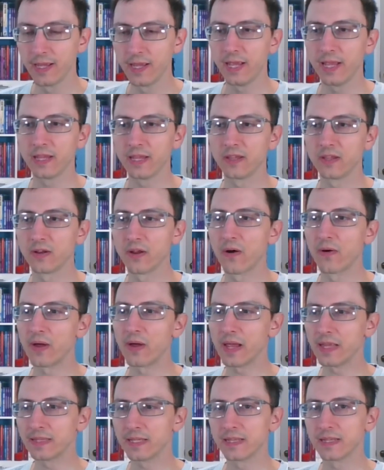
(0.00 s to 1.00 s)
and
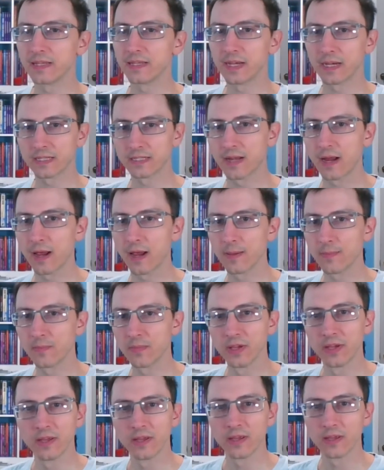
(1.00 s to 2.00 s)
then the next time,
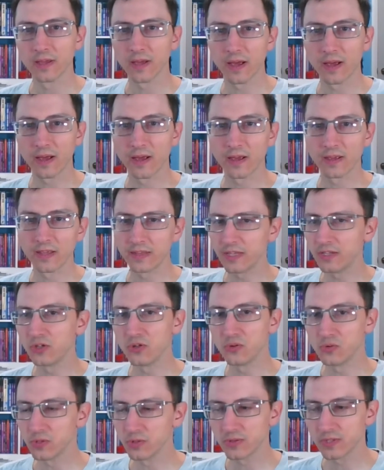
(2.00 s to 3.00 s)
and then you
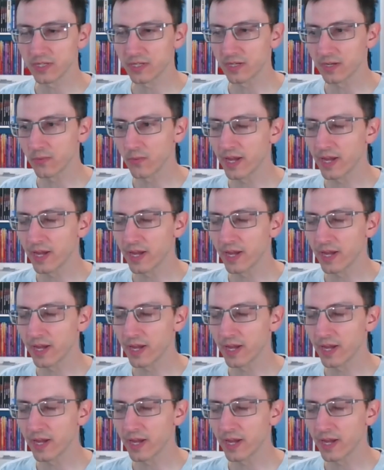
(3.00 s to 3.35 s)
lose anyway.